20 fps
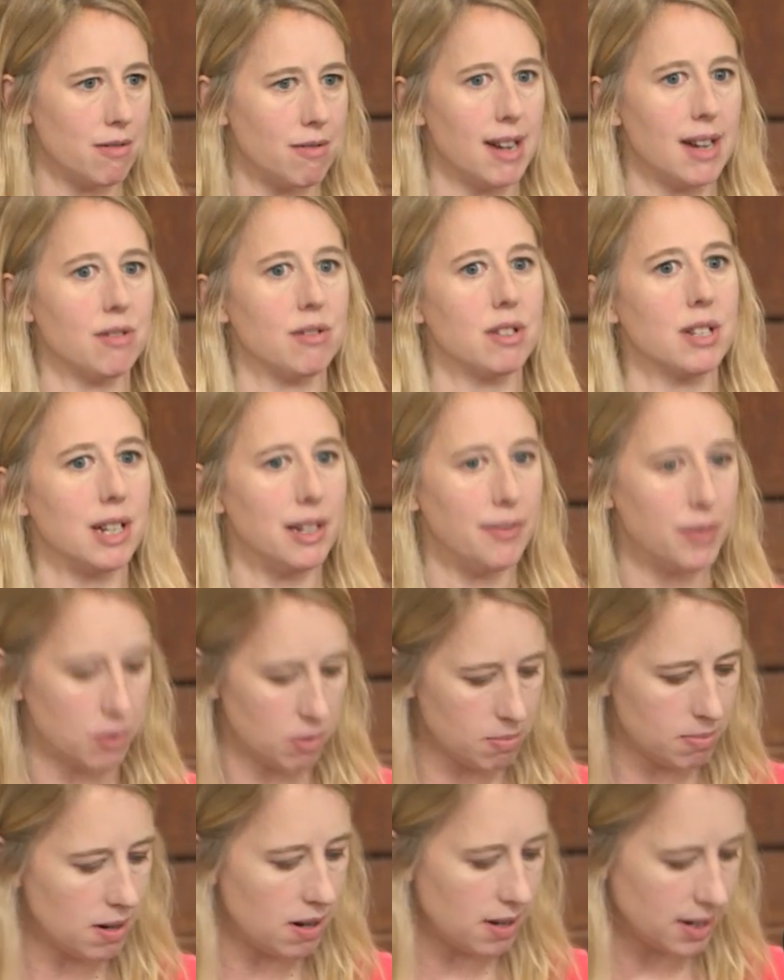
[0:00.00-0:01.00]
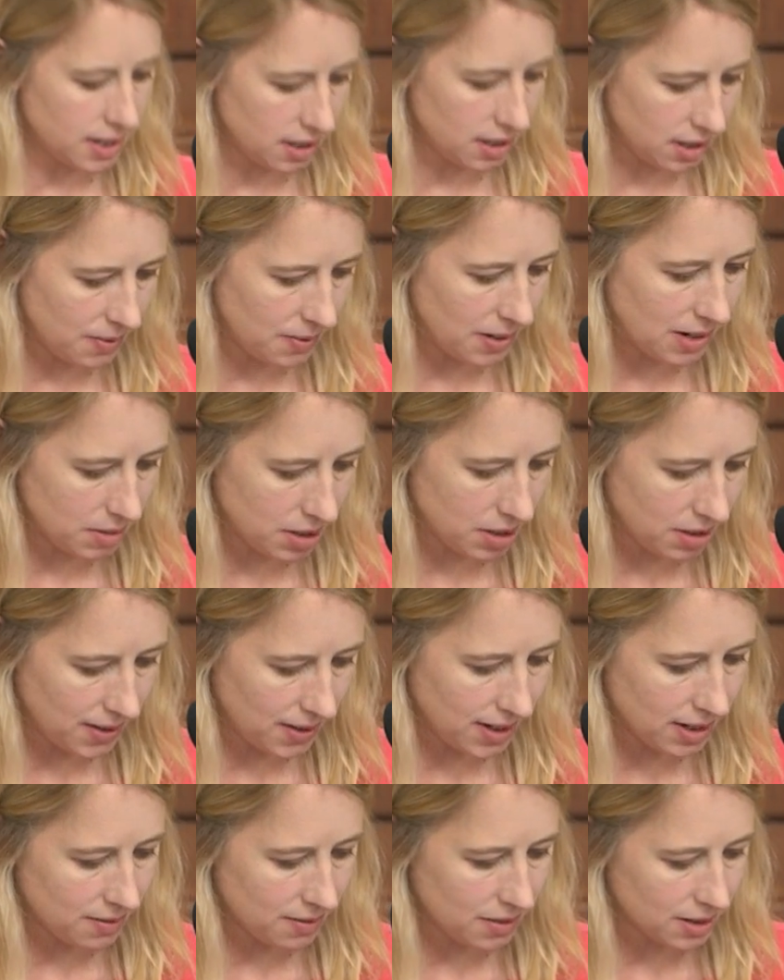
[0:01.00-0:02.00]
around Leave No One Behind and development
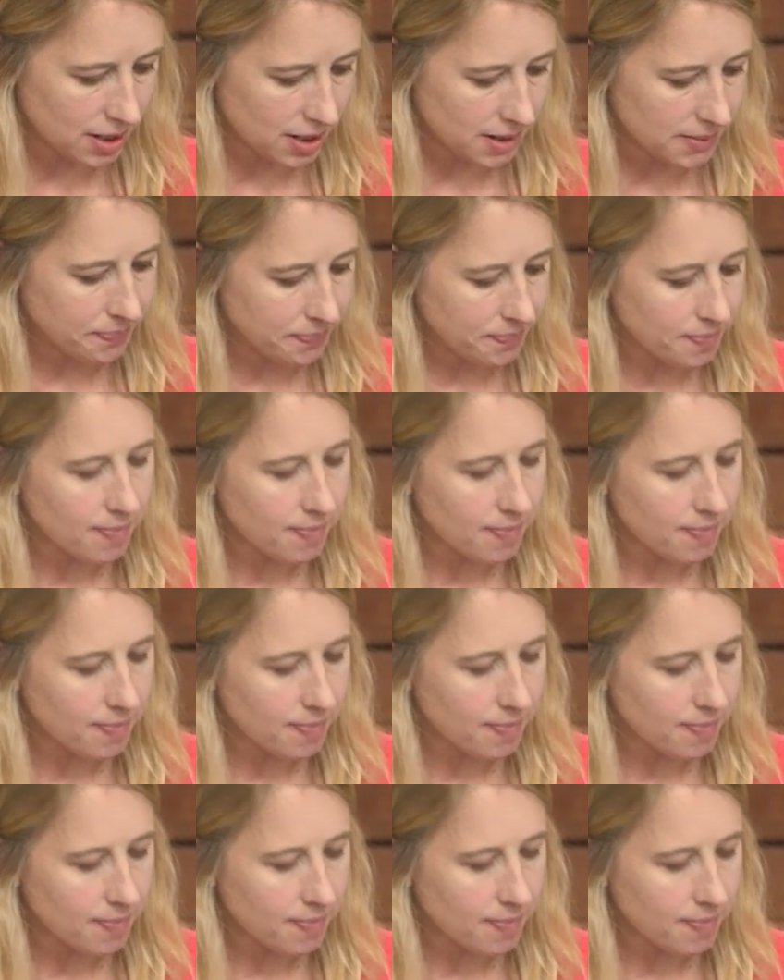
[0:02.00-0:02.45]
effectiveness.